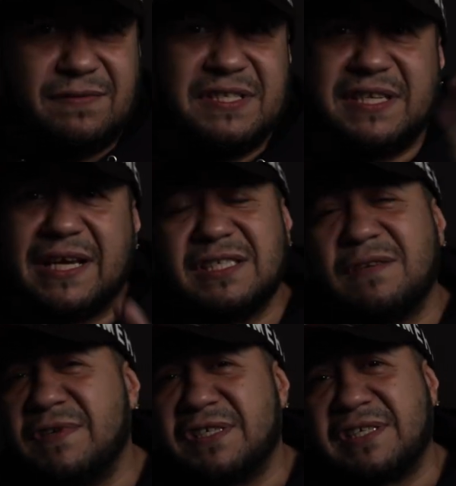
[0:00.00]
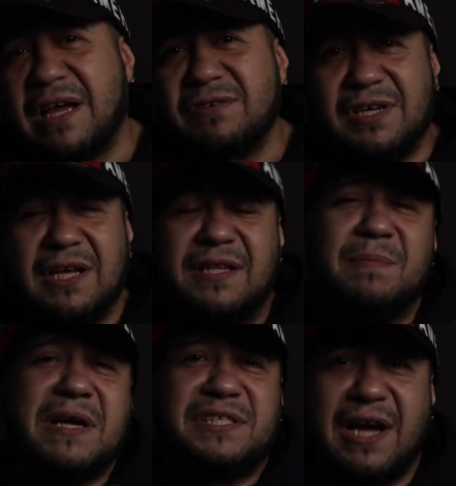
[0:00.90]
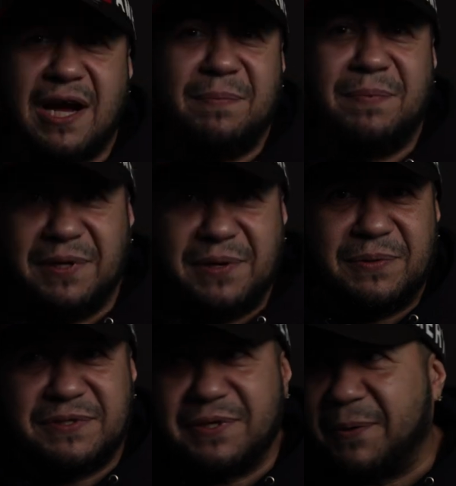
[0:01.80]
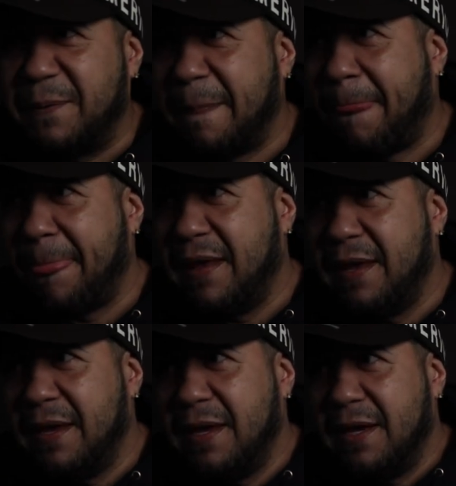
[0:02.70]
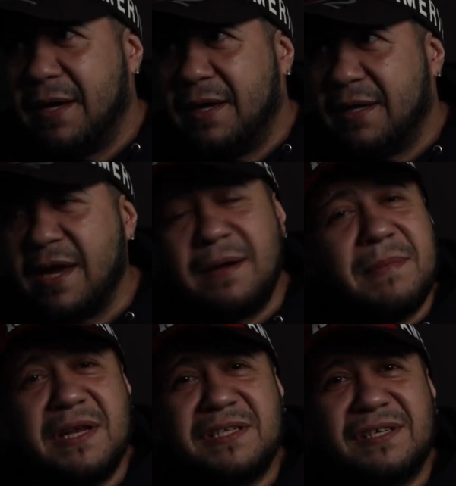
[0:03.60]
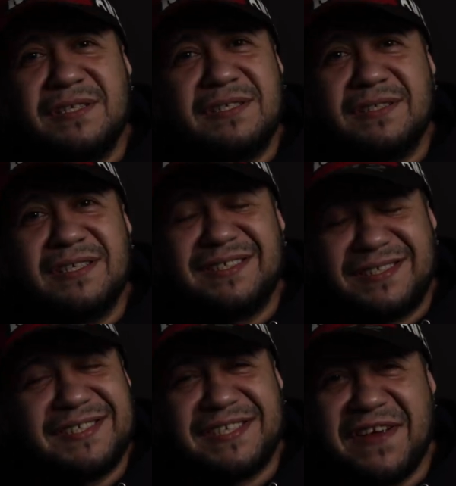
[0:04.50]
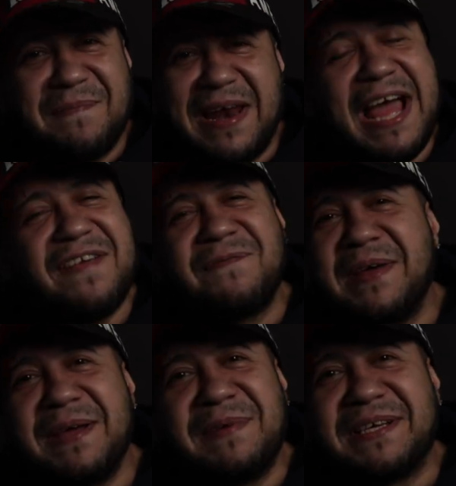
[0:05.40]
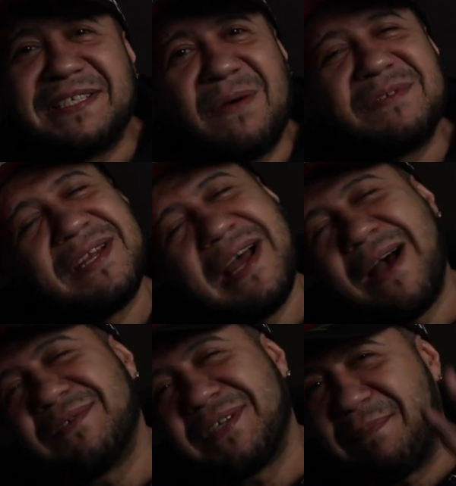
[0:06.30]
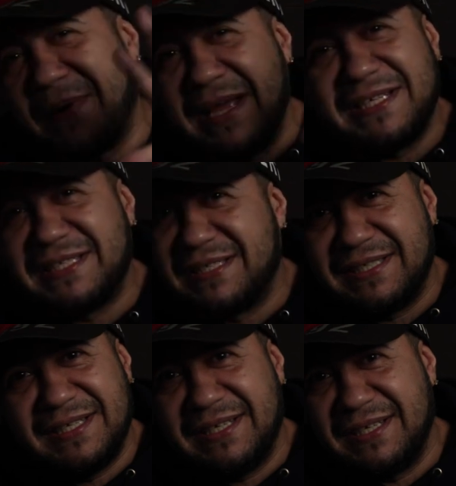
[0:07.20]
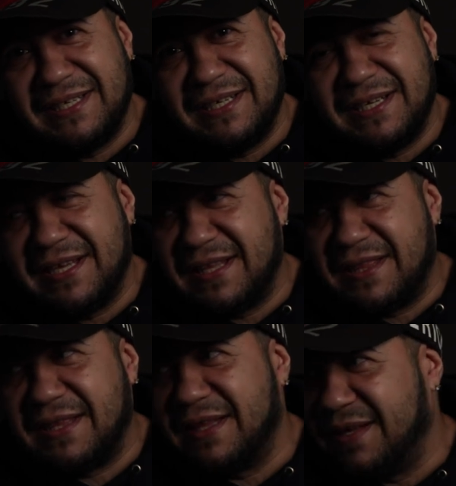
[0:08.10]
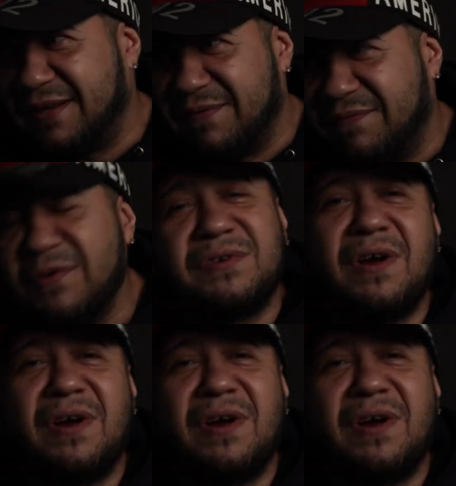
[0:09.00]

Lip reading: 3 seconds of nostalgia, I did my job, So yeah, miniature is saved my life, man, because I was at a place real